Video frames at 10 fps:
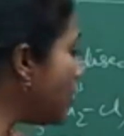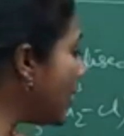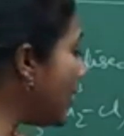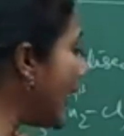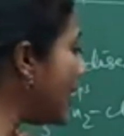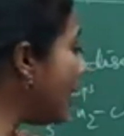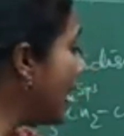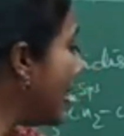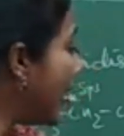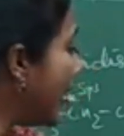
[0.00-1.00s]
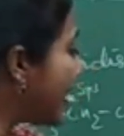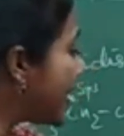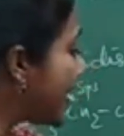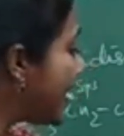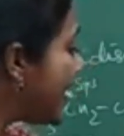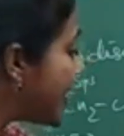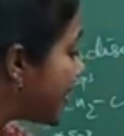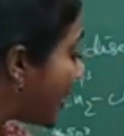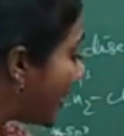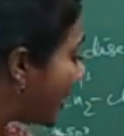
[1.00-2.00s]
aryl, X is
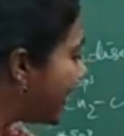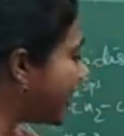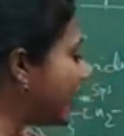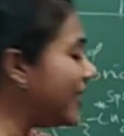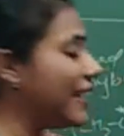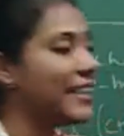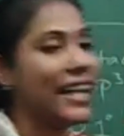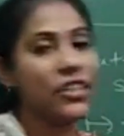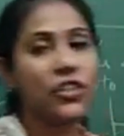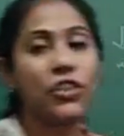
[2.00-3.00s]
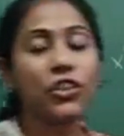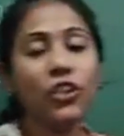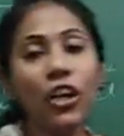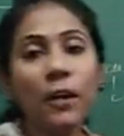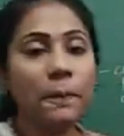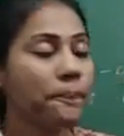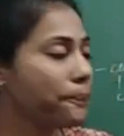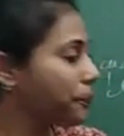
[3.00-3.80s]
directly attached to